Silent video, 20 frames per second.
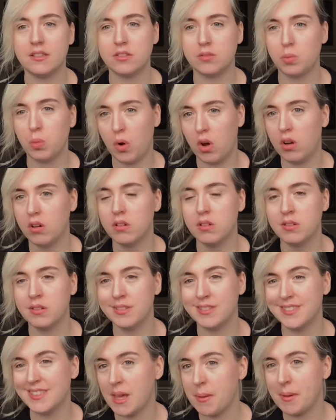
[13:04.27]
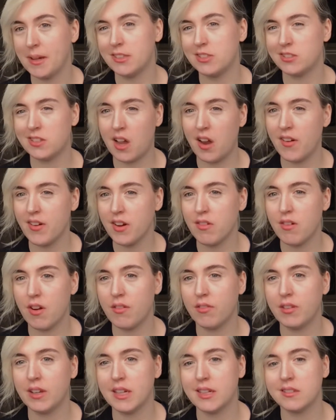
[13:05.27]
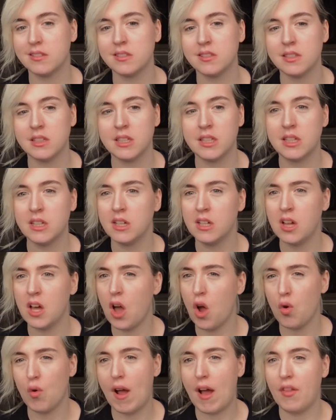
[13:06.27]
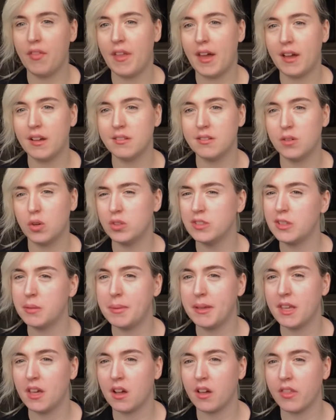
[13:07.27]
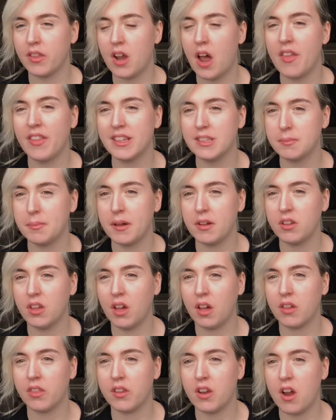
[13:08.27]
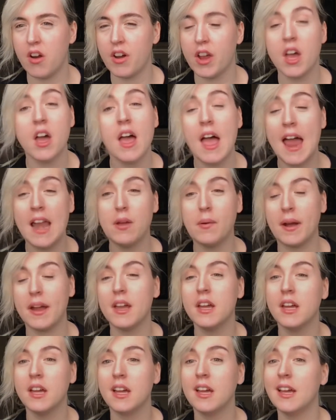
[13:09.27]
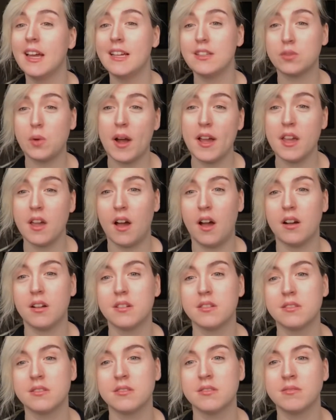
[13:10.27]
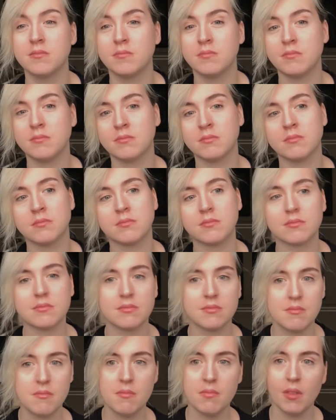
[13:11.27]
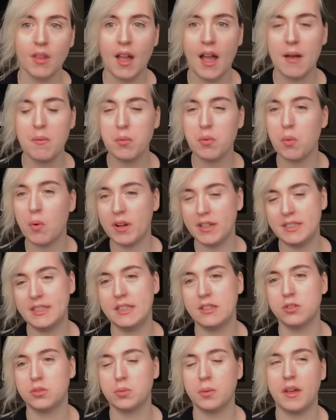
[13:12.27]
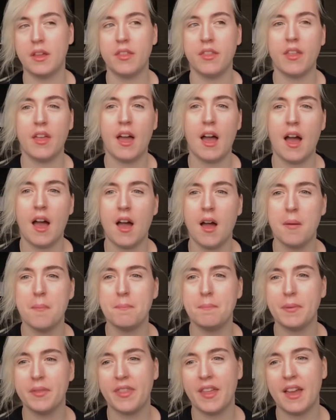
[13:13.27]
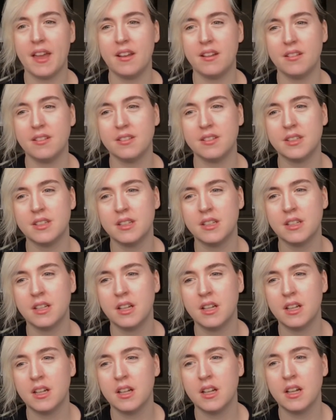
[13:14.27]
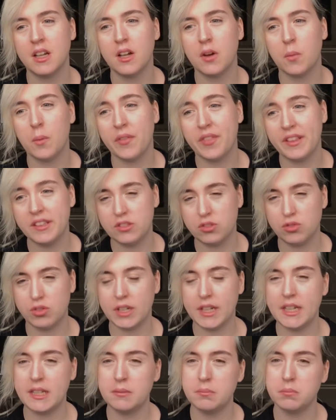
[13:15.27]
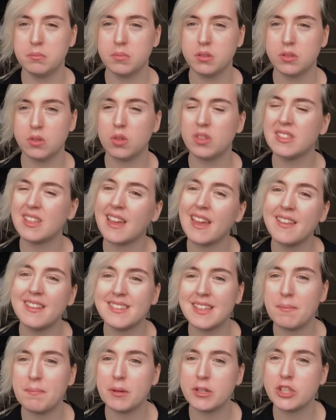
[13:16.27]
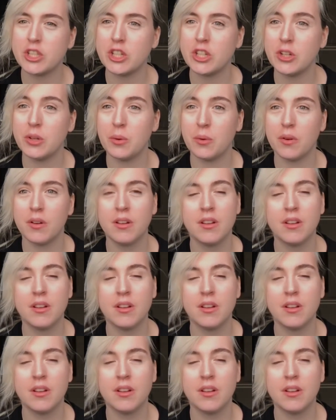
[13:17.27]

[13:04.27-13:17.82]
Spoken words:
what, the same age as Arya, roughly? Around that? Or is he a bit younger than Arya? I think he's a bit younger than Arya. Anyway, he's quite young, and with what he deals with. But then, with these dreams... Oh, it's again, is that book two?